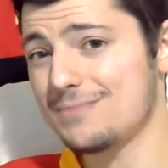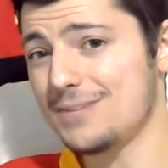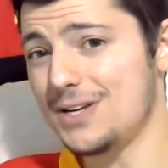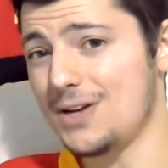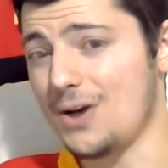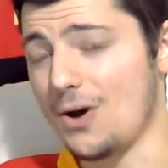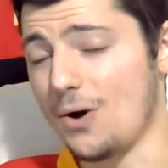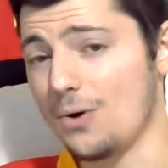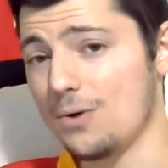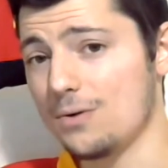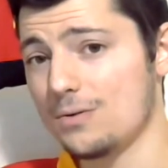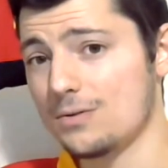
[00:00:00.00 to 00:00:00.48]
you
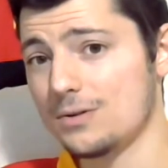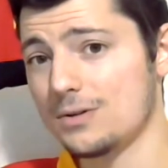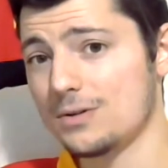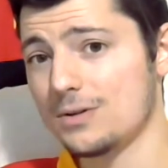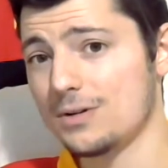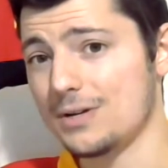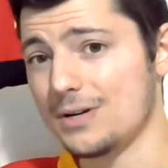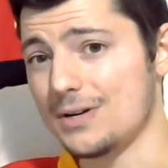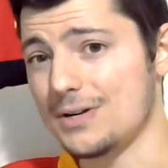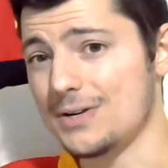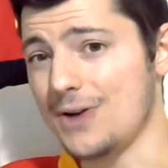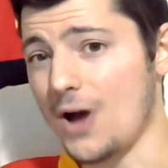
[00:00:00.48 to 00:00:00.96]
know,
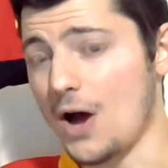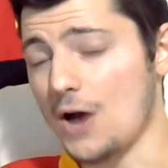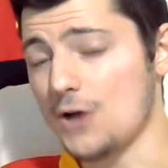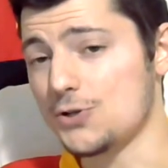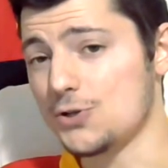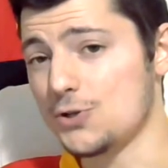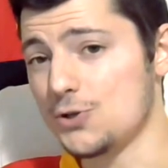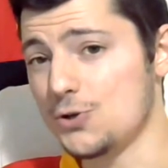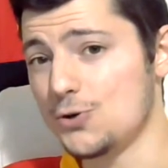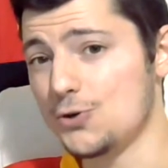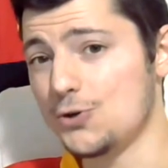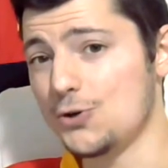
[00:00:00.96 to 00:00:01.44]

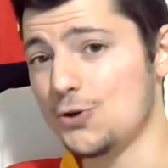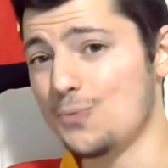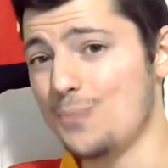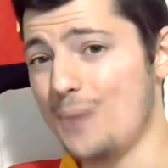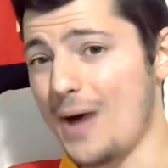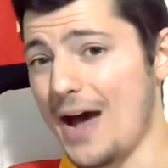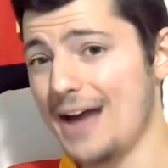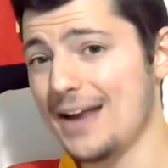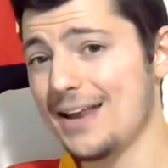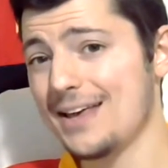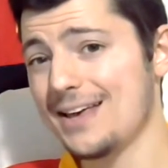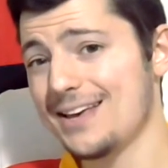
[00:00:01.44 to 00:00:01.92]
not too
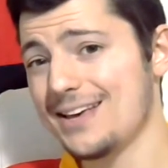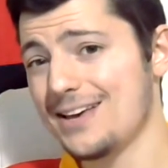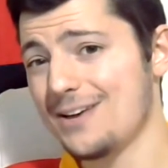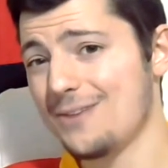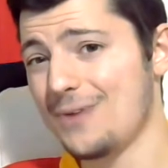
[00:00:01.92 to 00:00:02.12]
bad.